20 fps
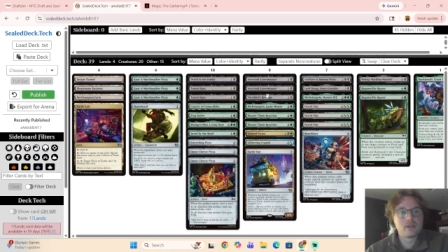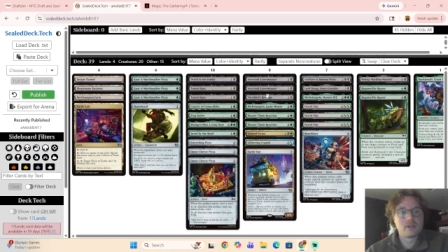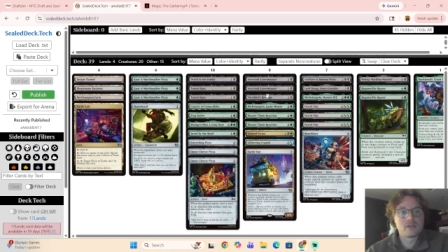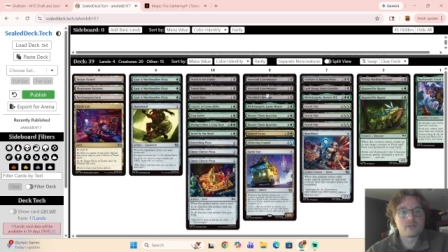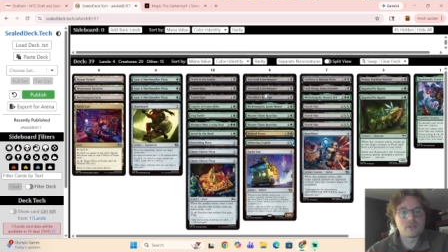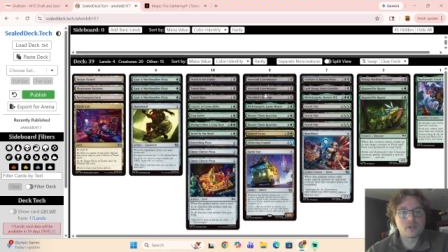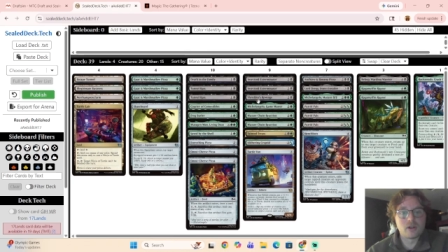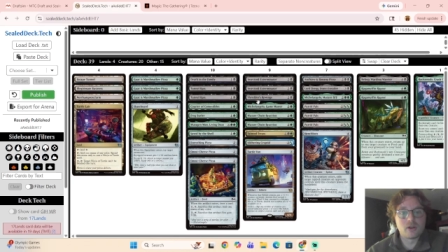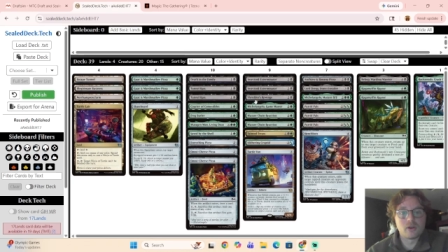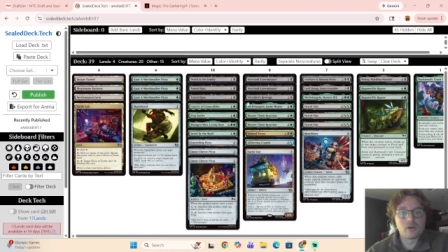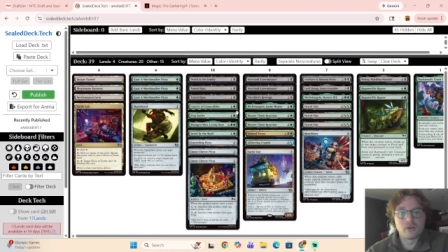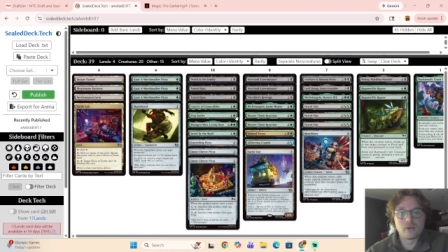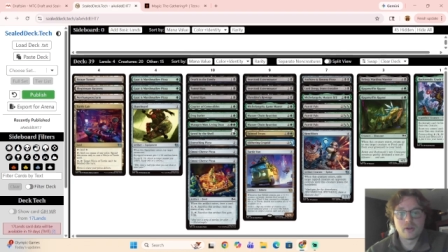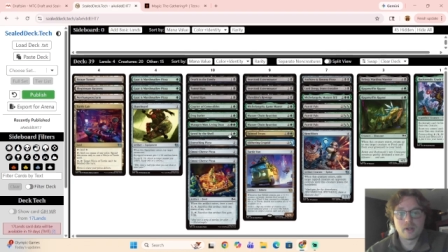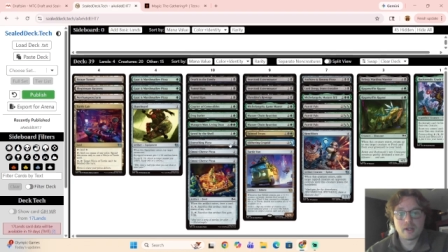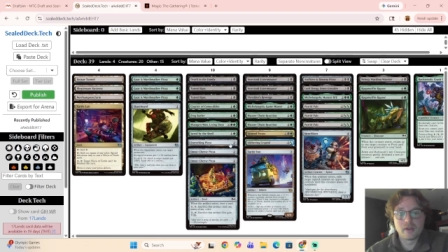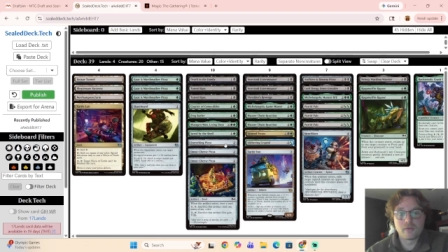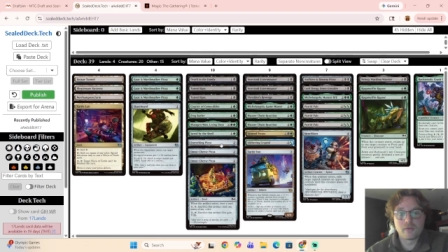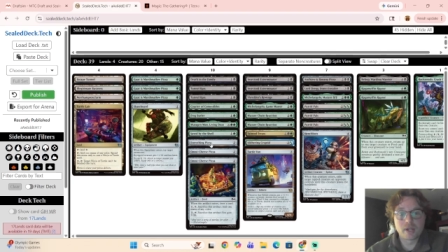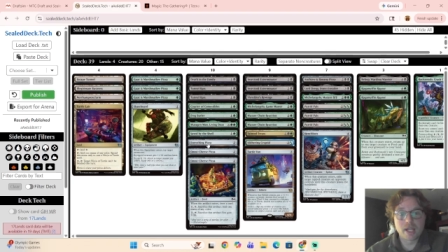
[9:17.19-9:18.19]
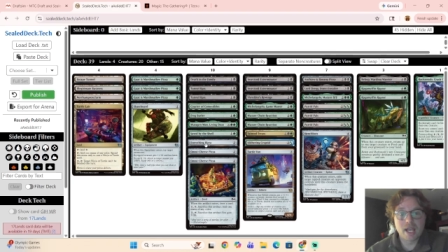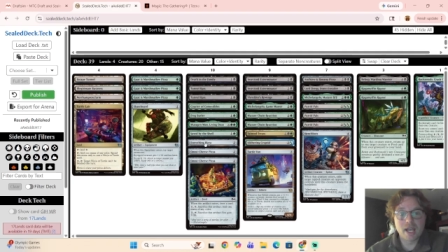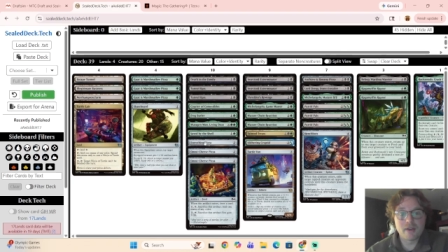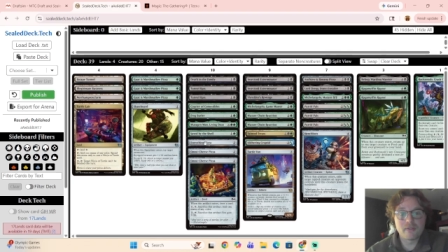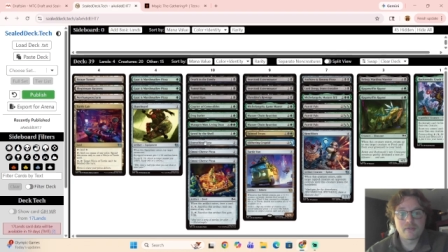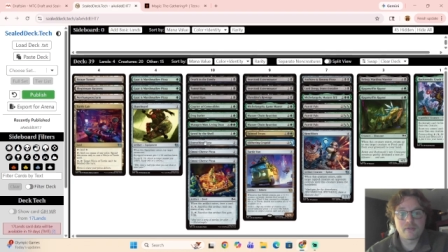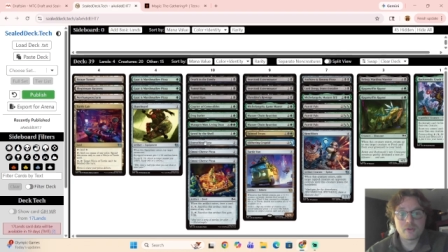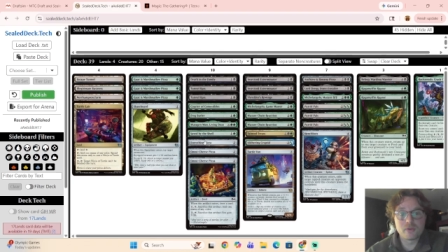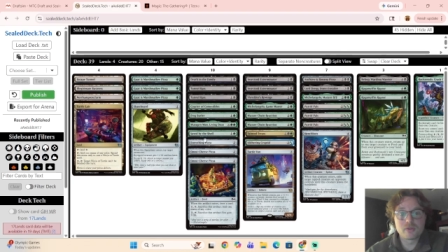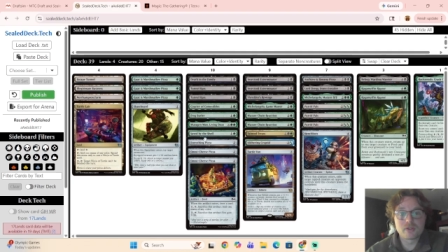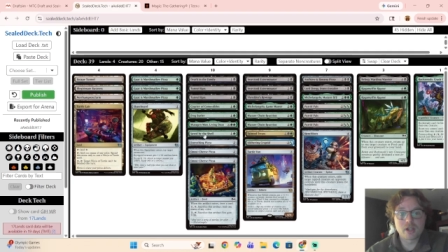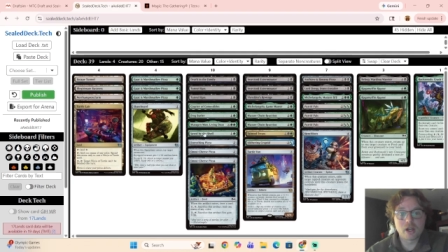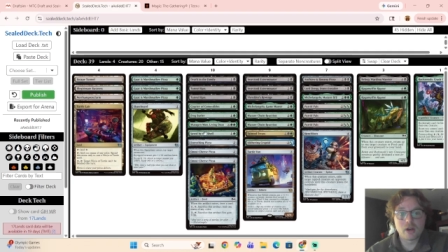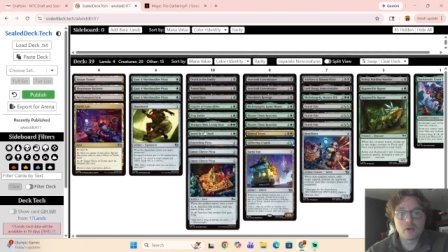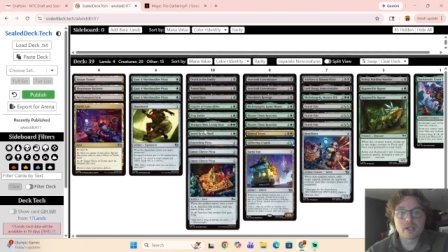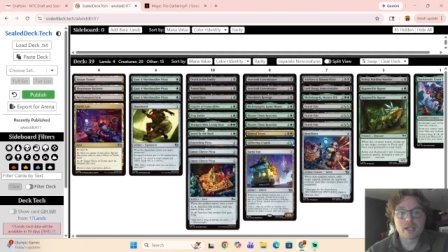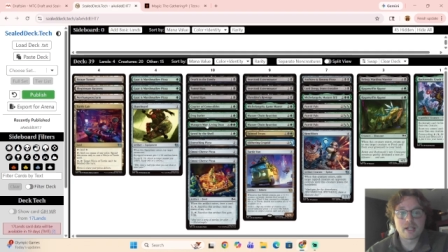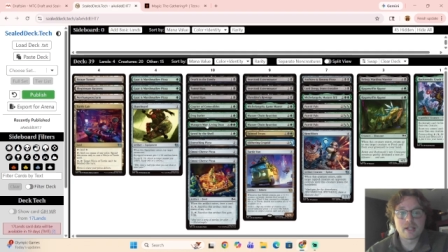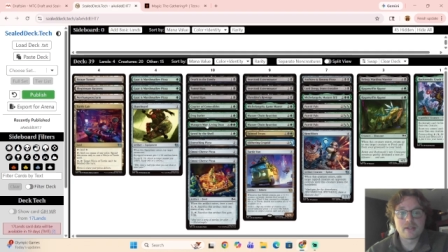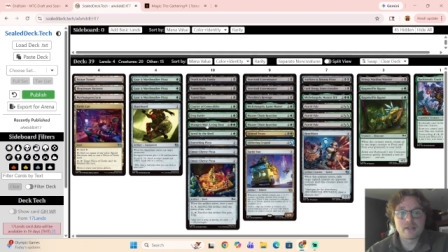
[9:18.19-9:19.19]
So if we have food
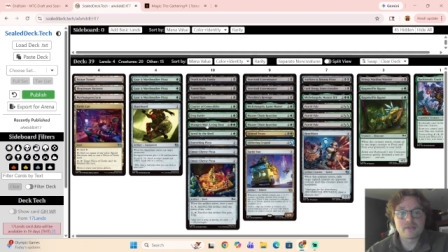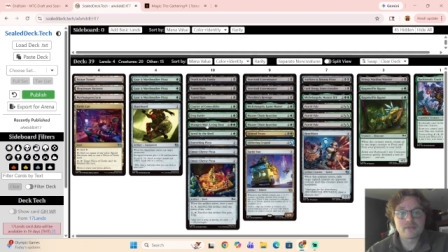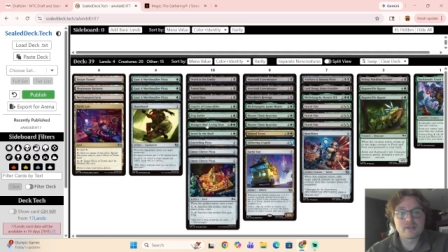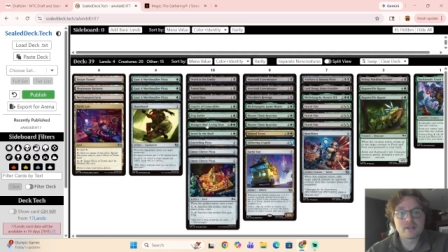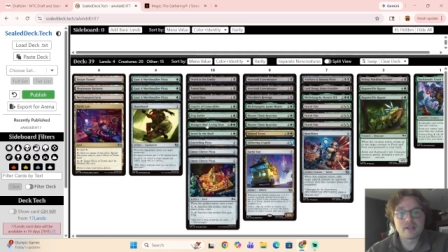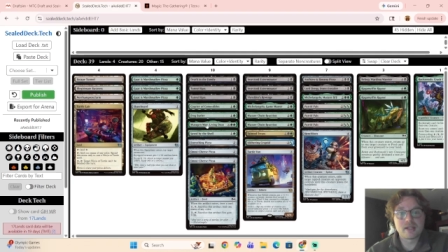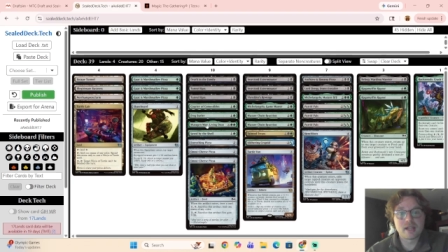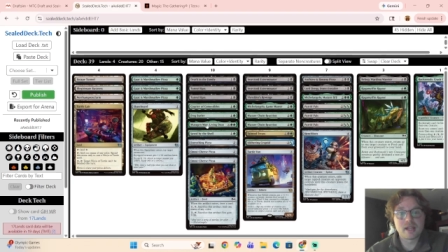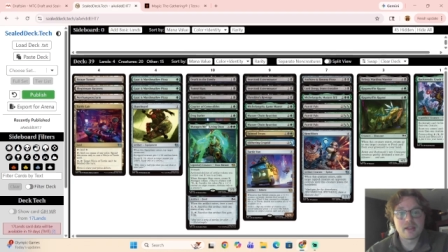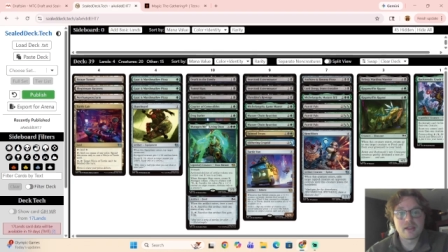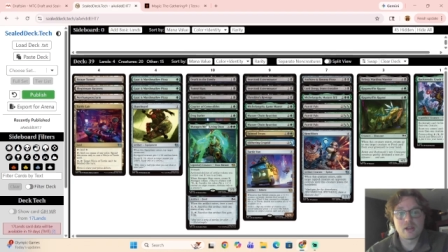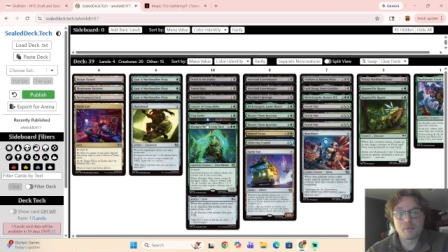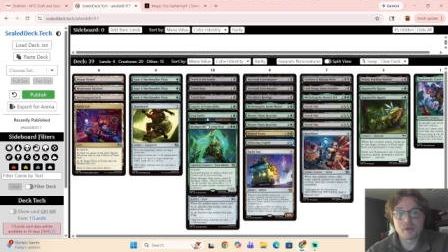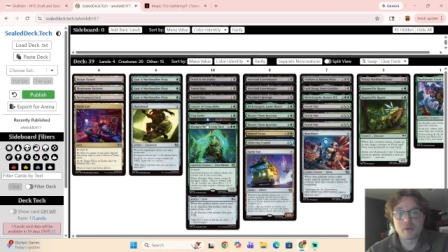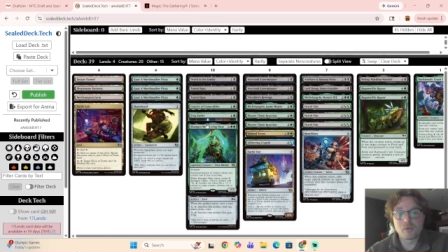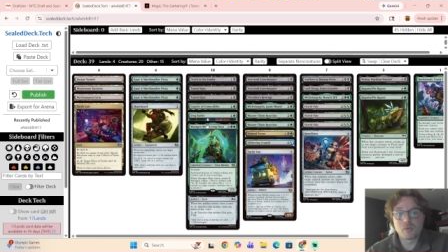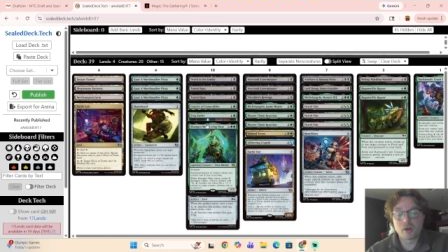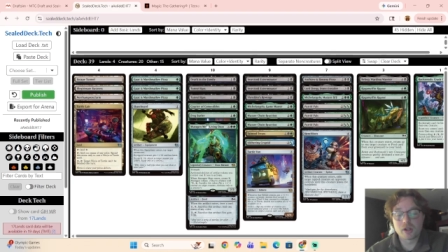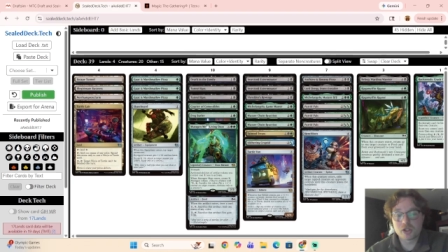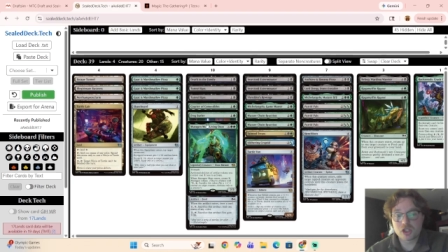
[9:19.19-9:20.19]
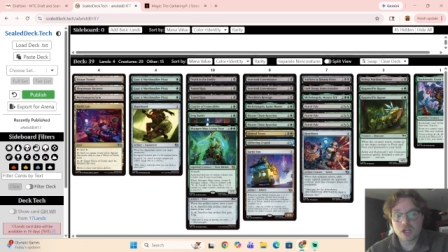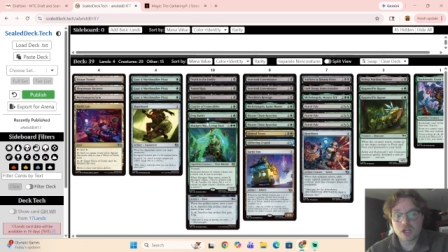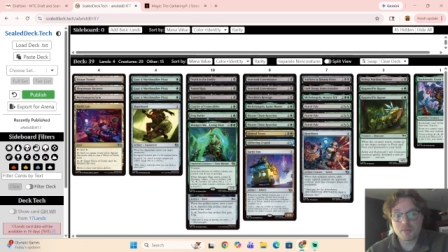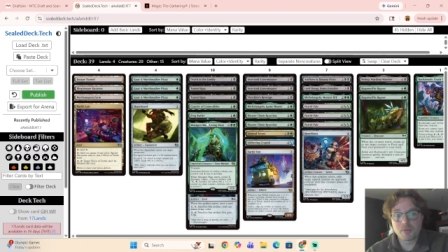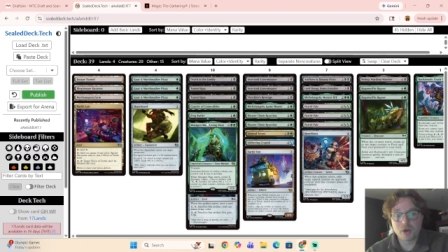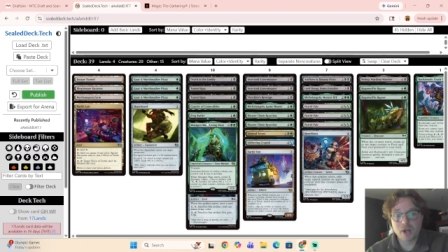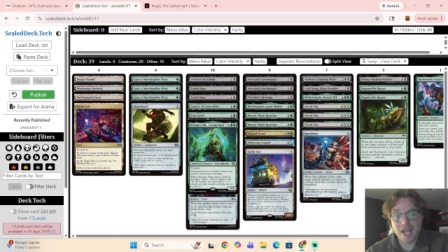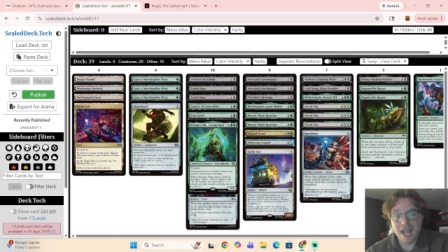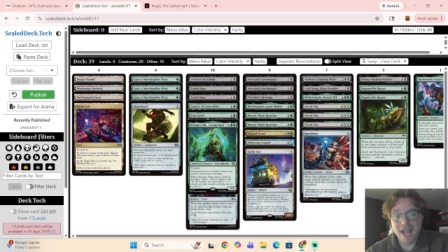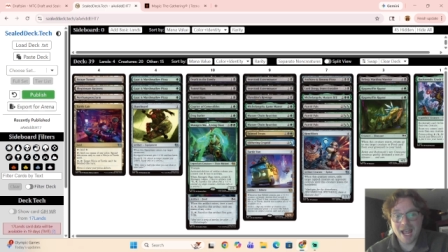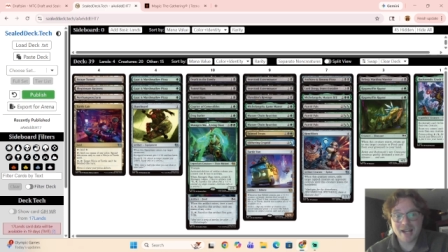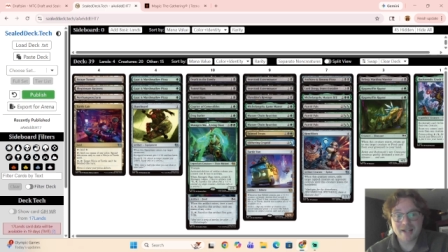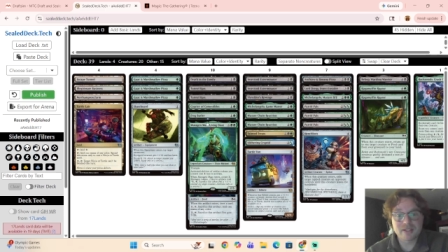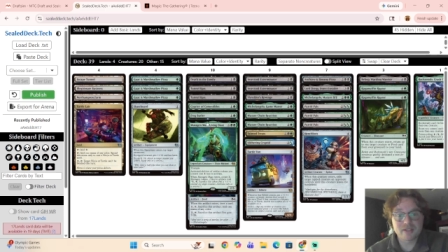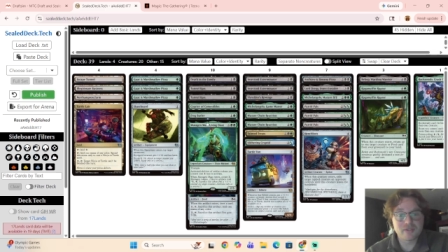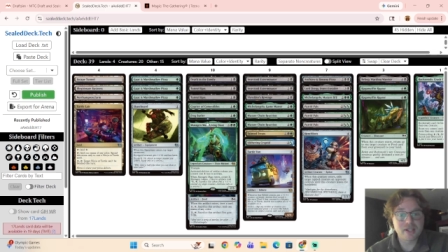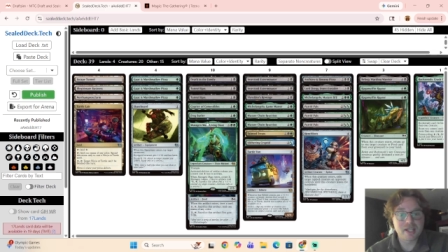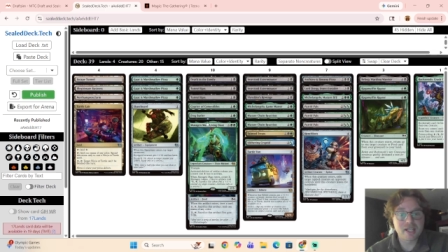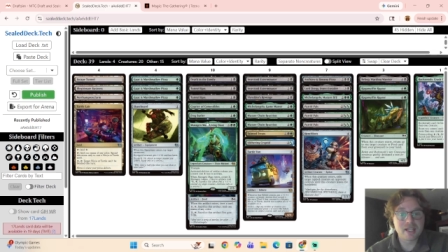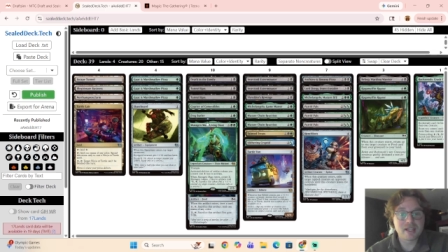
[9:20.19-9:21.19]
tokens, then they'll be 1 cheaper to
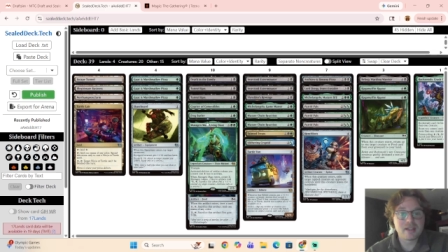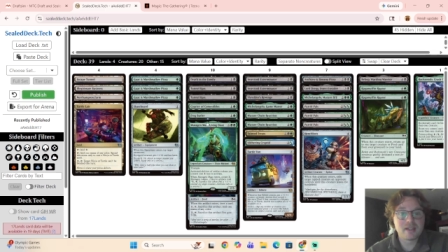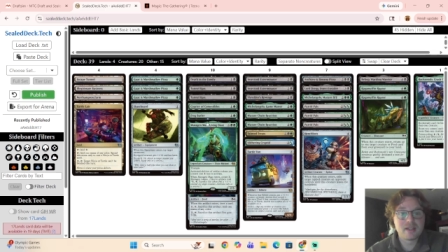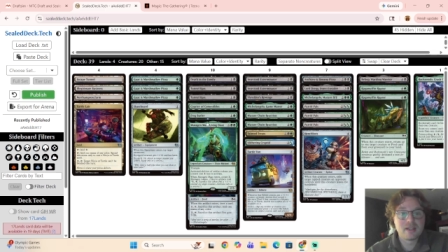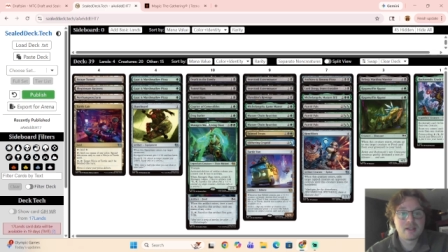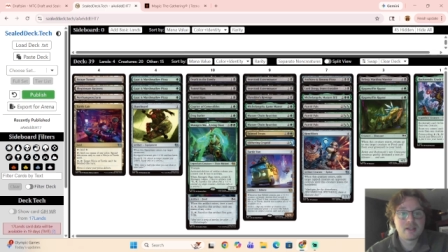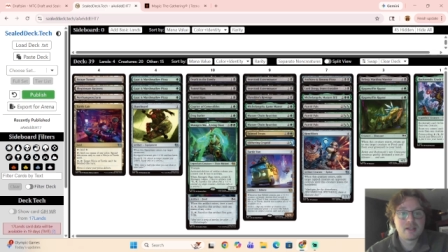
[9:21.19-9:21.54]
activate.